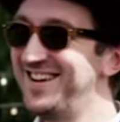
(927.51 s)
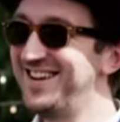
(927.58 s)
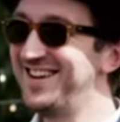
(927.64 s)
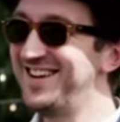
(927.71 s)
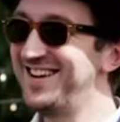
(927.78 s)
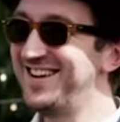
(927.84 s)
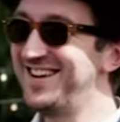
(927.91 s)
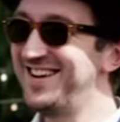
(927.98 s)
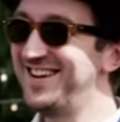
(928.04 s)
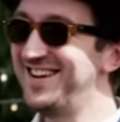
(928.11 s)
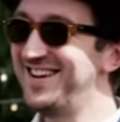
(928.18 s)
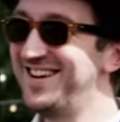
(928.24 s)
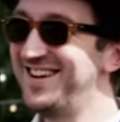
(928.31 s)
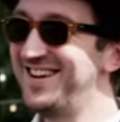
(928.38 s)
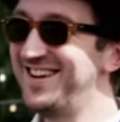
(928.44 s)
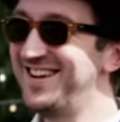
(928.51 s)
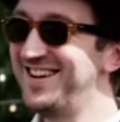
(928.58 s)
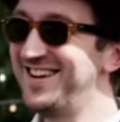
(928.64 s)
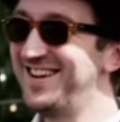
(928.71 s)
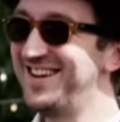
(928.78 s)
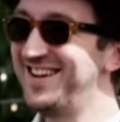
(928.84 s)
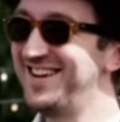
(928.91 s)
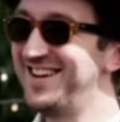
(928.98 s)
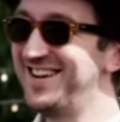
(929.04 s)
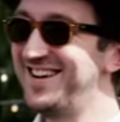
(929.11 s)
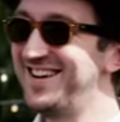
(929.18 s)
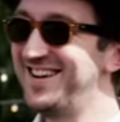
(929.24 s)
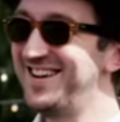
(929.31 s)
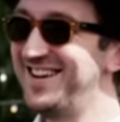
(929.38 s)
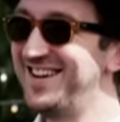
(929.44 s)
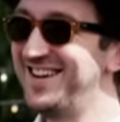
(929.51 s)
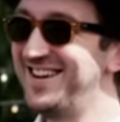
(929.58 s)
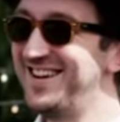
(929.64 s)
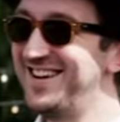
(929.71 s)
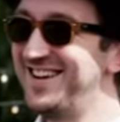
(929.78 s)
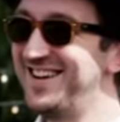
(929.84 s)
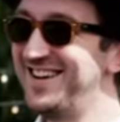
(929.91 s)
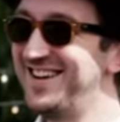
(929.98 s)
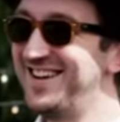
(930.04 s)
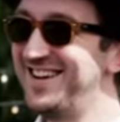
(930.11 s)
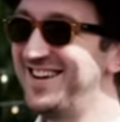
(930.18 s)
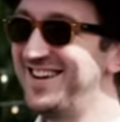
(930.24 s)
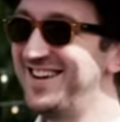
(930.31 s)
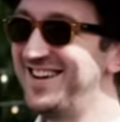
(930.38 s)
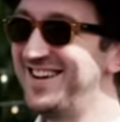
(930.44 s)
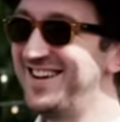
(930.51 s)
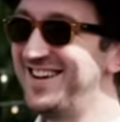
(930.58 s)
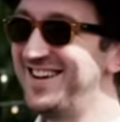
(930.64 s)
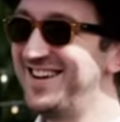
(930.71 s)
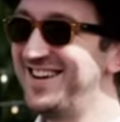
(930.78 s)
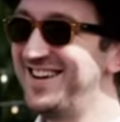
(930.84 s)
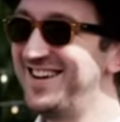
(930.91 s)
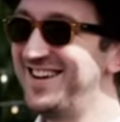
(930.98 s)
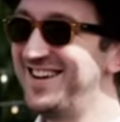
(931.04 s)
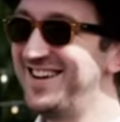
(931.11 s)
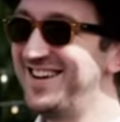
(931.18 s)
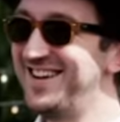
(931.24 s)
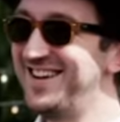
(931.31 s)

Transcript: (silent)